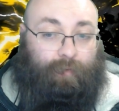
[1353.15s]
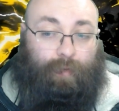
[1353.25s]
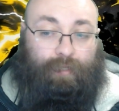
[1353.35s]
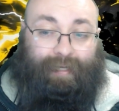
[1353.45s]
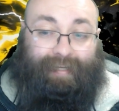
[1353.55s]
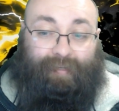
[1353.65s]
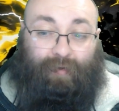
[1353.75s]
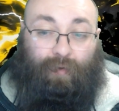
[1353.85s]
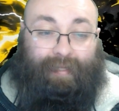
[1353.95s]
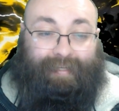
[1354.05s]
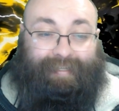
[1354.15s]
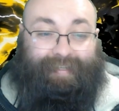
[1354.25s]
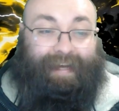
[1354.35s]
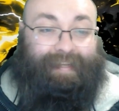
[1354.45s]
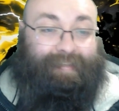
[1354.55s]
which is on
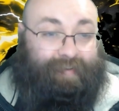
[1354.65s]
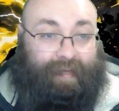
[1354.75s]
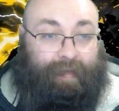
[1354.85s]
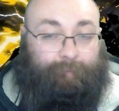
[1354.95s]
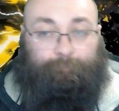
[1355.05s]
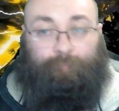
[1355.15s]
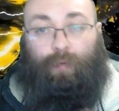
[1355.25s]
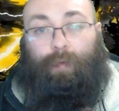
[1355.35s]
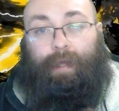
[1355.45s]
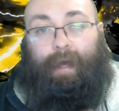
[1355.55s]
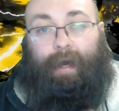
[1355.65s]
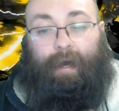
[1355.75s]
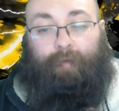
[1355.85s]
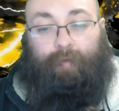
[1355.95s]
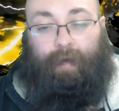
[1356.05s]
Saturday we
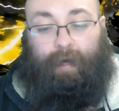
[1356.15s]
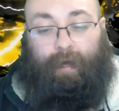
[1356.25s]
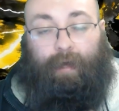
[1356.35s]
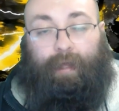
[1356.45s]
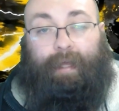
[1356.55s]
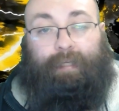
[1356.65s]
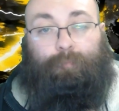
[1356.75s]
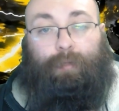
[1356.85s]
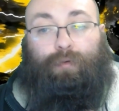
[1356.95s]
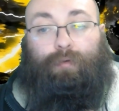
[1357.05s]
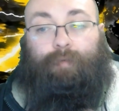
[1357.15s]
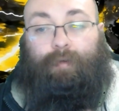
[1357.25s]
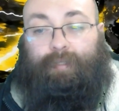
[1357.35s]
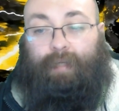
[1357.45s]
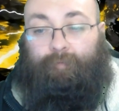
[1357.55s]
have a
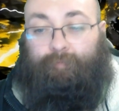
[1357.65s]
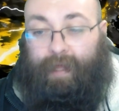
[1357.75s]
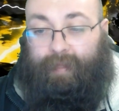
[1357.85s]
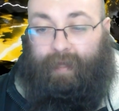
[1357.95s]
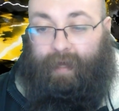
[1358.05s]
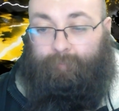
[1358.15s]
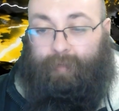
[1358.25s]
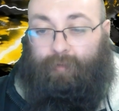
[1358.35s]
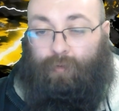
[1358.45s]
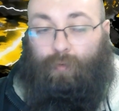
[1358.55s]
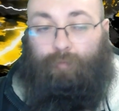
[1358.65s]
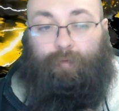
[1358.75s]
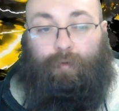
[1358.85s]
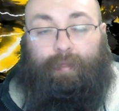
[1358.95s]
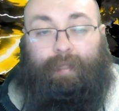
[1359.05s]
AceManeuvers event happening
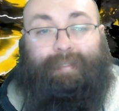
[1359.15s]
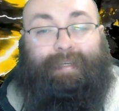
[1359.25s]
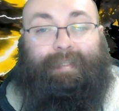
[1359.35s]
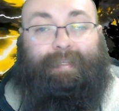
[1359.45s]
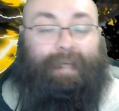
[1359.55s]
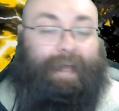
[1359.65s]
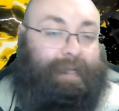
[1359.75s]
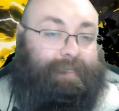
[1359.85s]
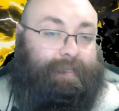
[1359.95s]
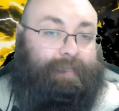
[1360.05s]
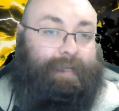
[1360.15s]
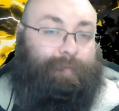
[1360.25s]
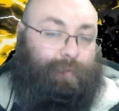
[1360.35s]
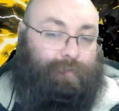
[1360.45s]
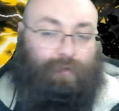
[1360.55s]
over on the TTS, the
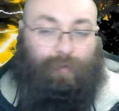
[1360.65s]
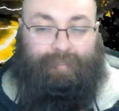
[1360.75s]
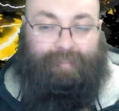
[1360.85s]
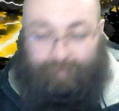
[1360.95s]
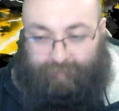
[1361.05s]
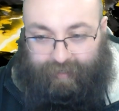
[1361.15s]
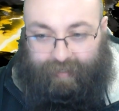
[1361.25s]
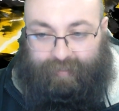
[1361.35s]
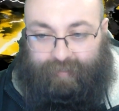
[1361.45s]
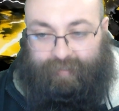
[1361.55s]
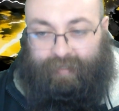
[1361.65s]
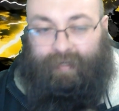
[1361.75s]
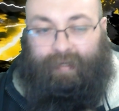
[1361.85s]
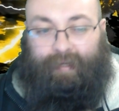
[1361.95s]
Tabletop Simulators.